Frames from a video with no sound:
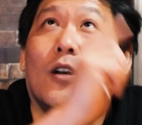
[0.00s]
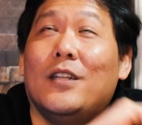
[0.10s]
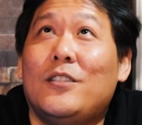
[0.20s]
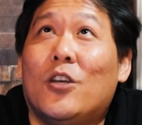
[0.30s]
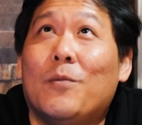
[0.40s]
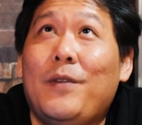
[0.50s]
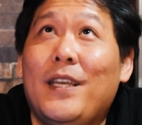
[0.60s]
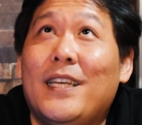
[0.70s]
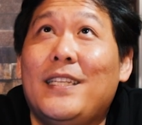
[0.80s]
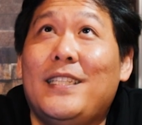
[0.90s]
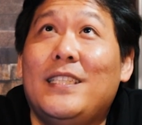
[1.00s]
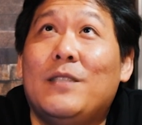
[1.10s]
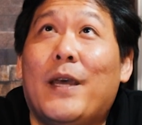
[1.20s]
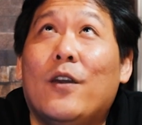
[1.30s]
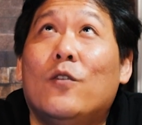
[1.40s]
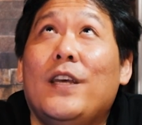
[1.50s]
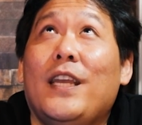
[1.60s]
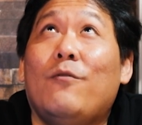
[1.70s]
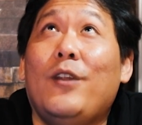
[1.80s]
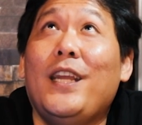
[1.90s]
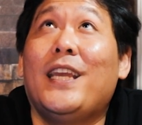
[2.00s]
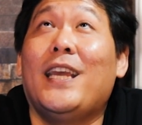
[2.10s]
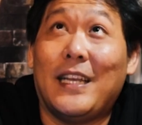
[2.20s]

On the top here, this is my overhead rig.